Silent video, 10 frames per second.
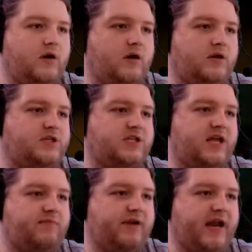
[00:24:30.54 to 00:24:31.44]
I just
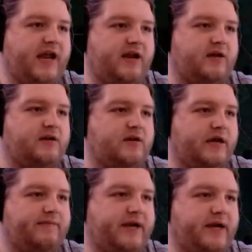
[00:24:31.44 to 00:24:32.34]
ate a banana.
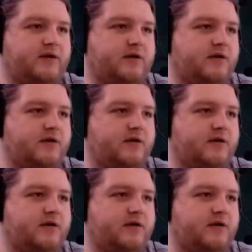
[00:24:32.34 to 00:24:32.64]
Calm down.